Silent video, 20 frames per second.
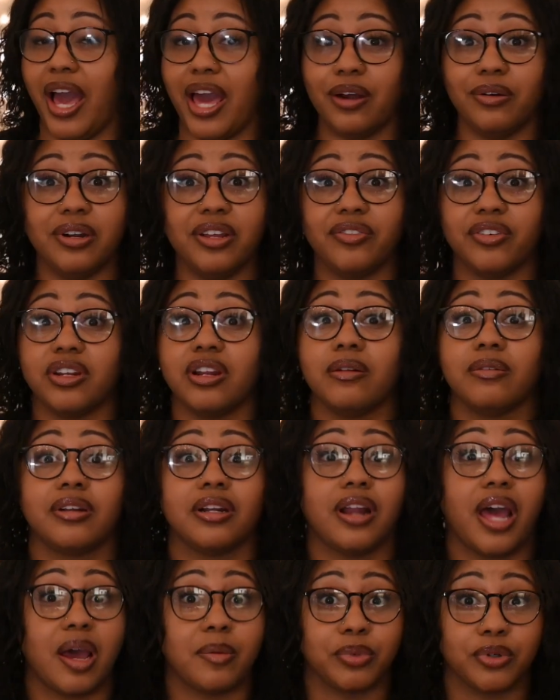I don't even know what
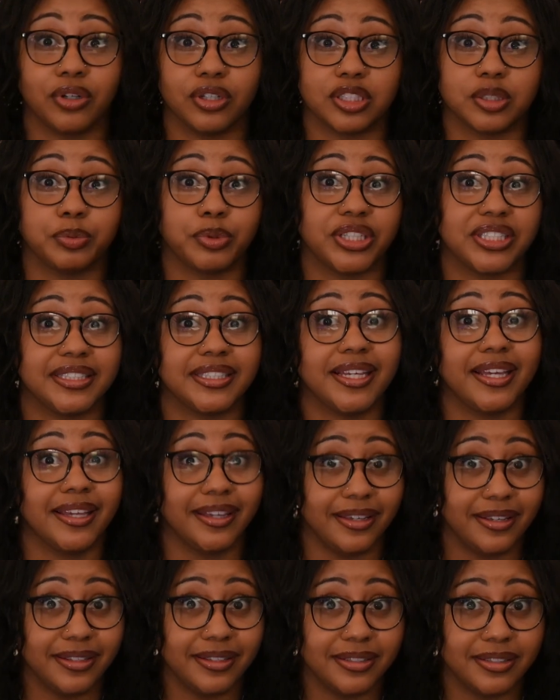an Aperol Spritz
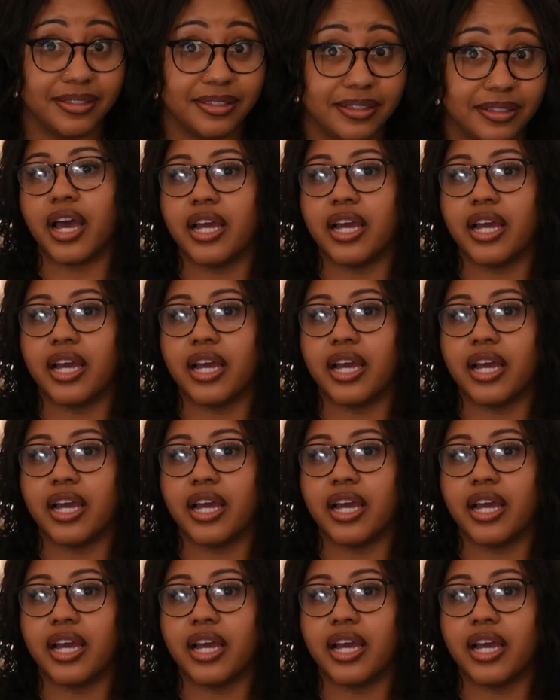is.